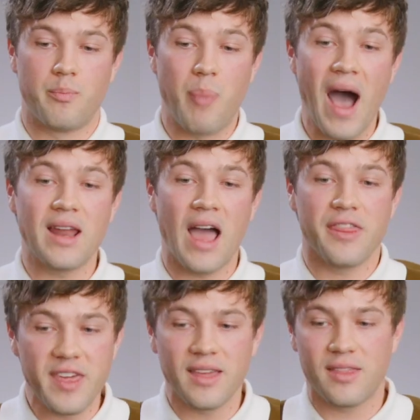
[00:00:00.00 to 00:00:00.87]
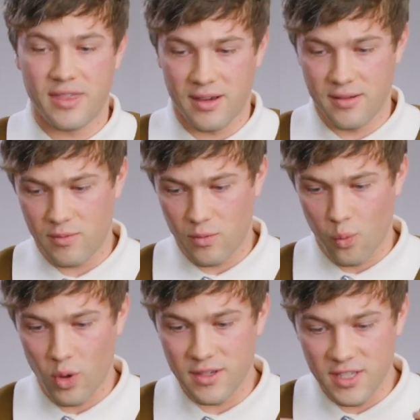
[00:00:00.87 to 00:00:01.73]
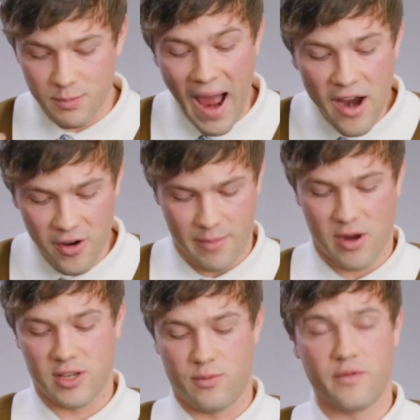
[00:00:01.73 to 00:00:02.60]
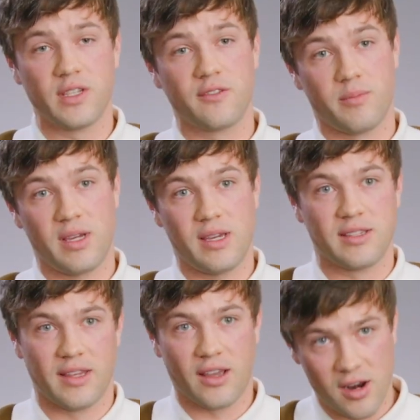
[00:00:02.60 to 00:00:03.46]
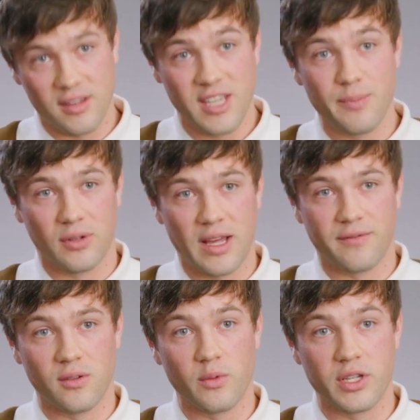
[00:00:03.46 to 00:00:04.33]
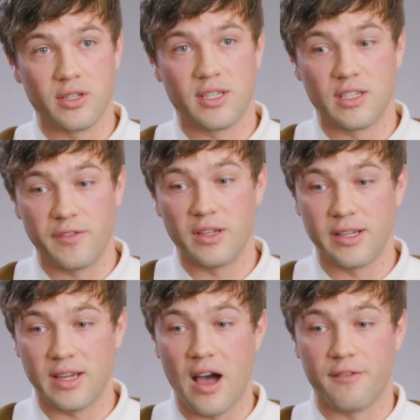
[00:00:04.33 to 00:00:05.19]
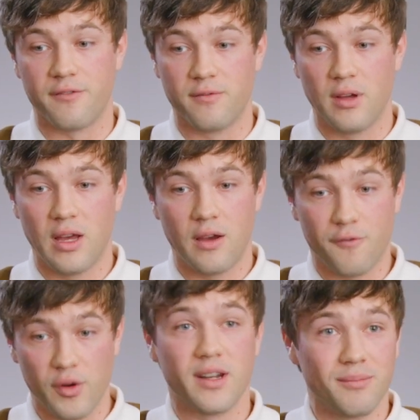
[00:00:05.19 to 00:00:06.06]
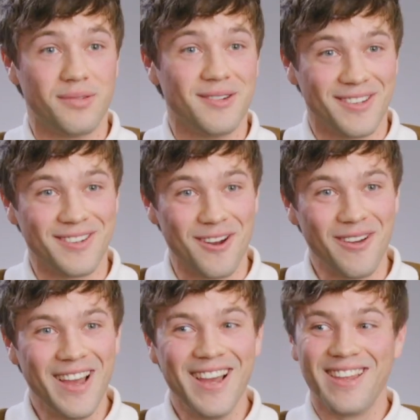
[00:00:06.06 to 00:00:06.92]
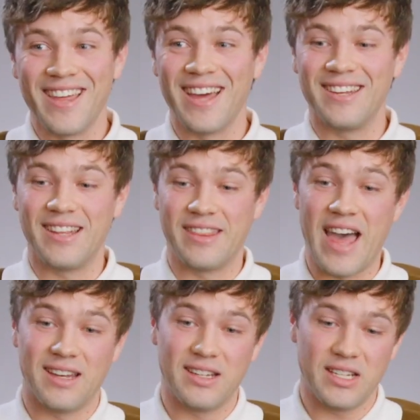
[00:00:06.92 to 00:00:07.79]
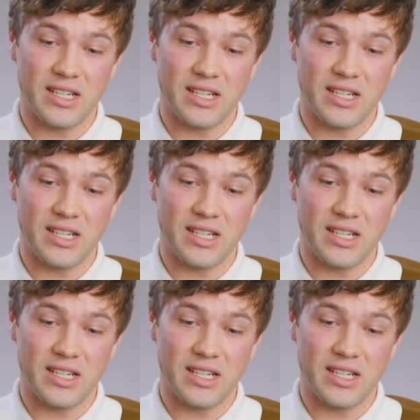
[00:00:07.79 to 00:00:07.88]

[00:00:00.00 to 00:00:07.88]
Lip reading: But I think what's inspiring about his movies for me is like on a deeper level, which is this feeling of freedom, you know, that